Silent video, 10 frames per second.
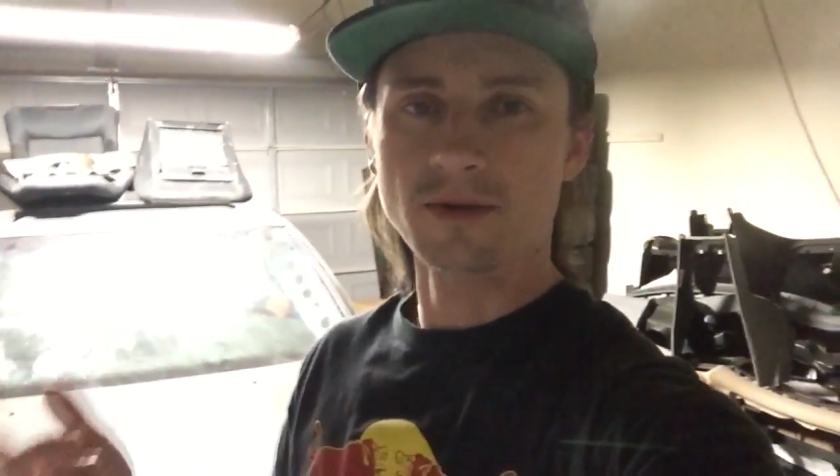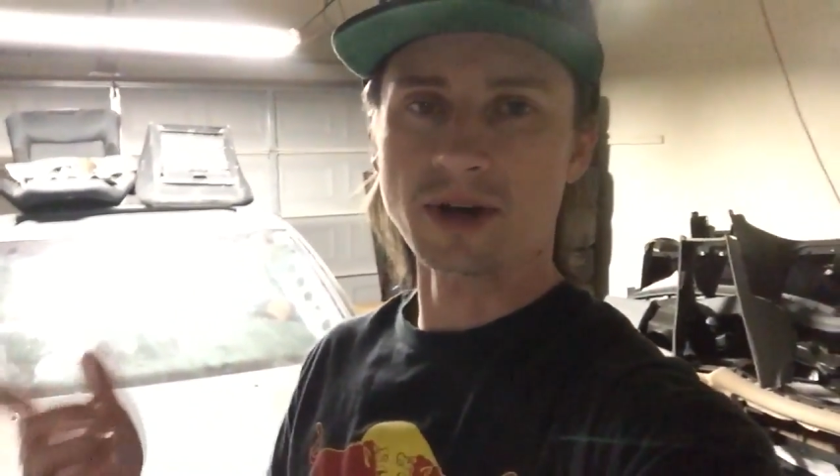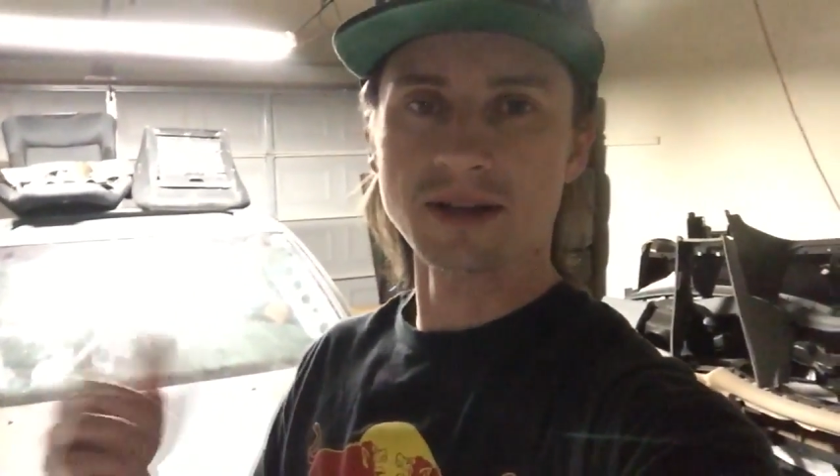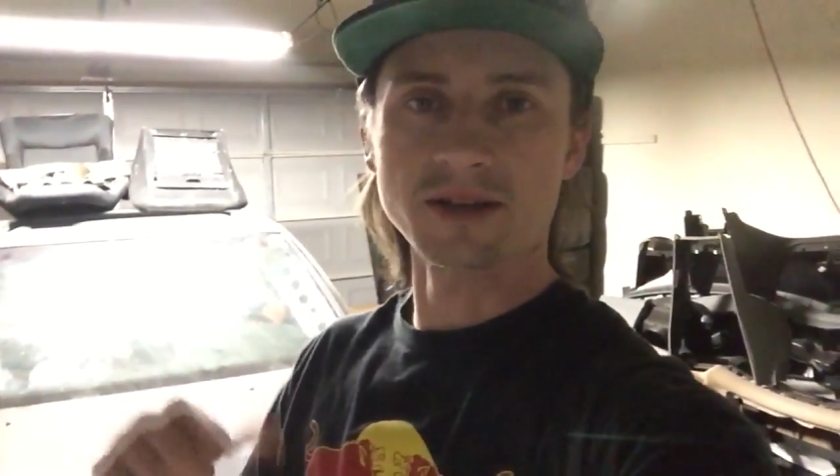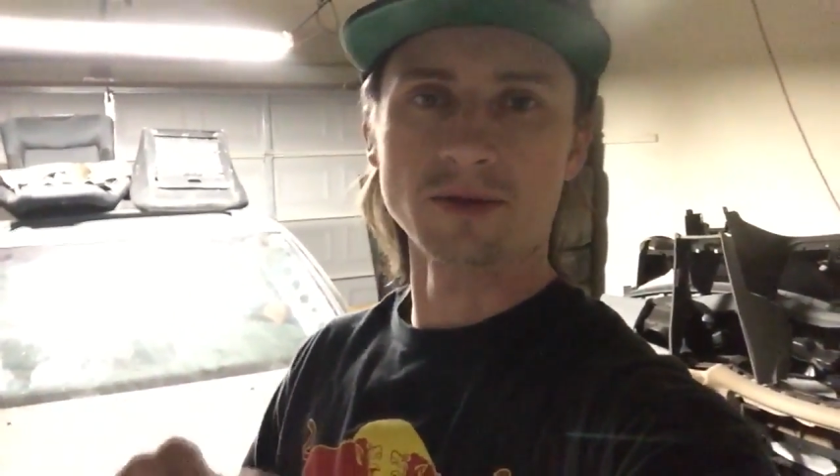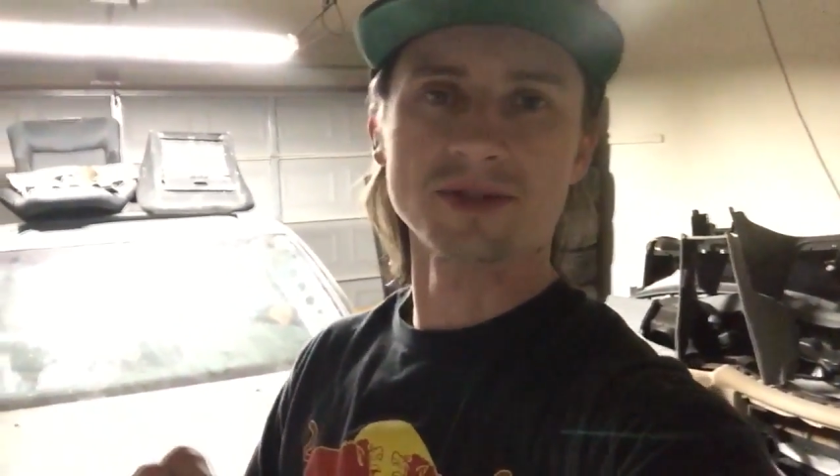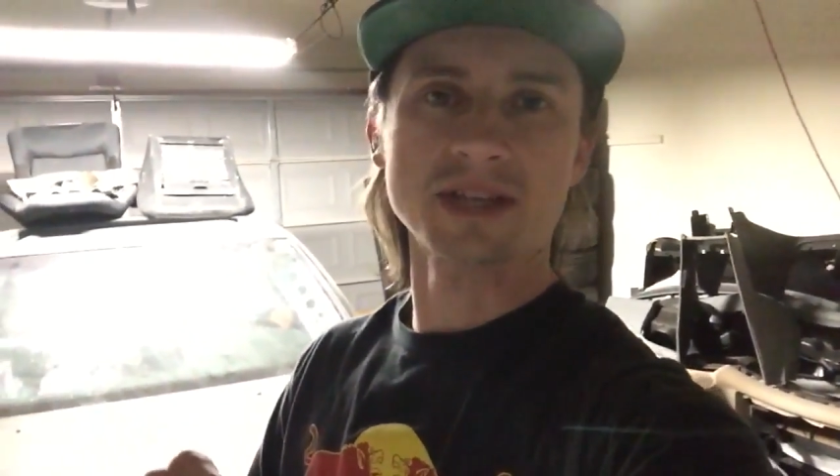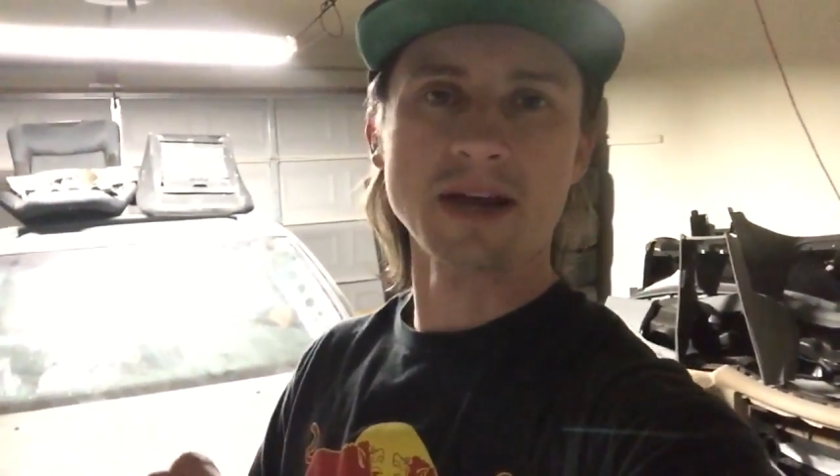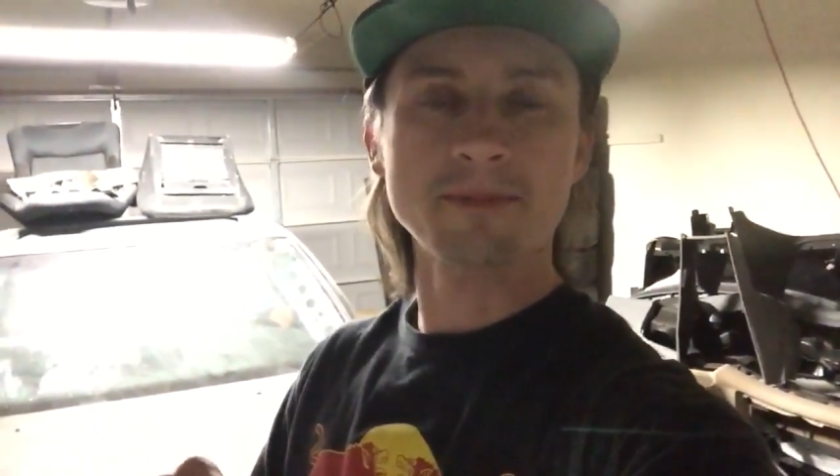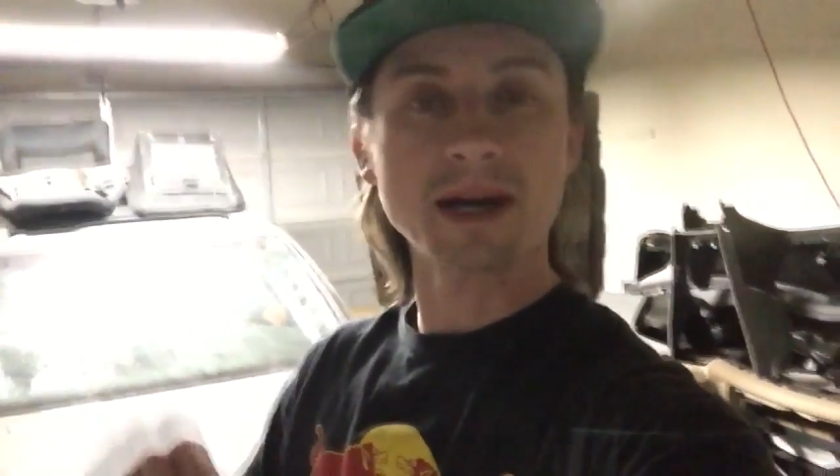Ryan Literal
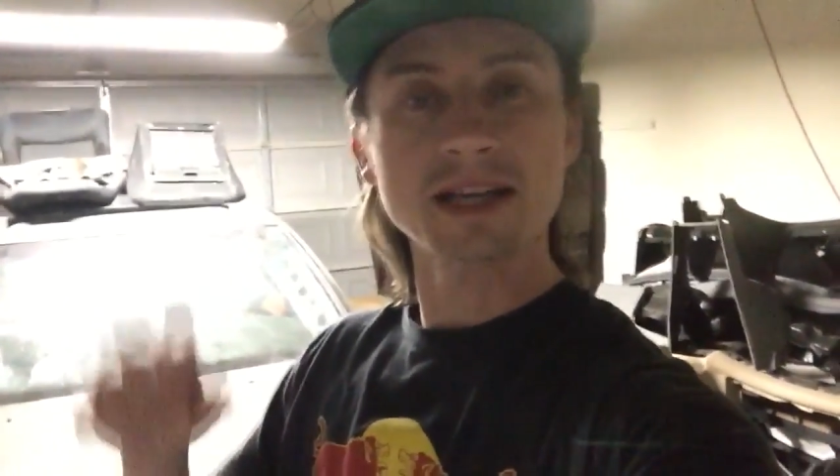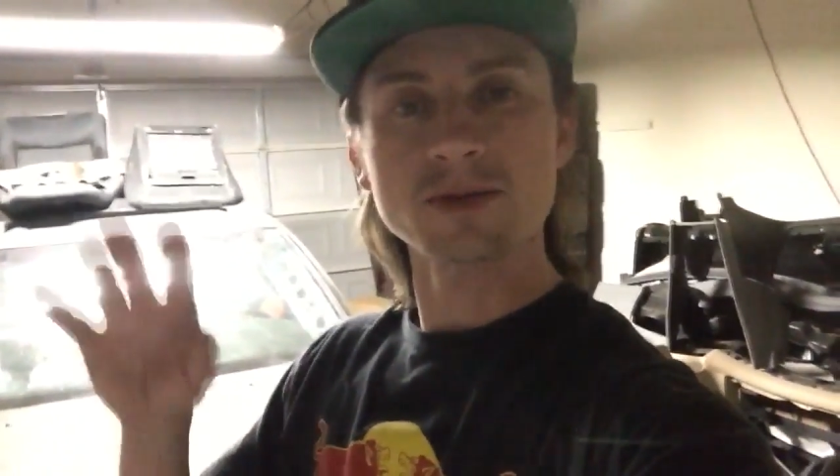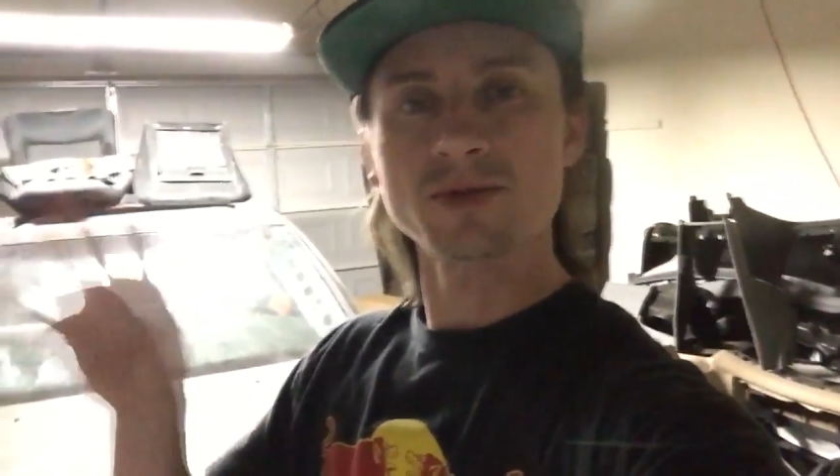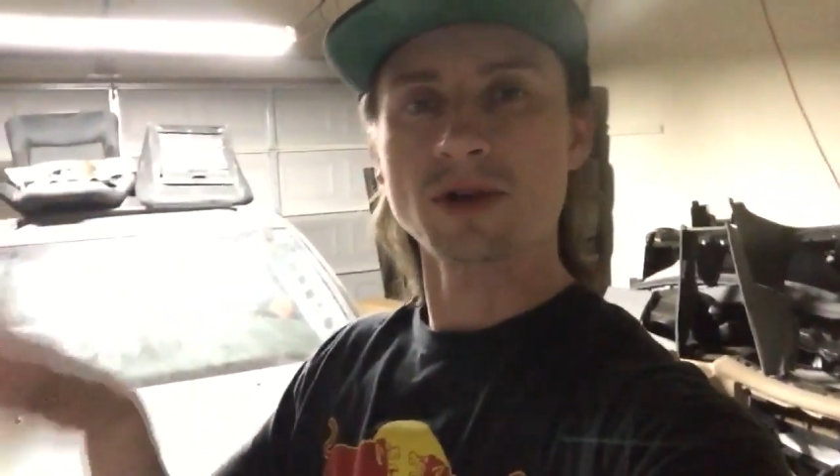stopped by, so we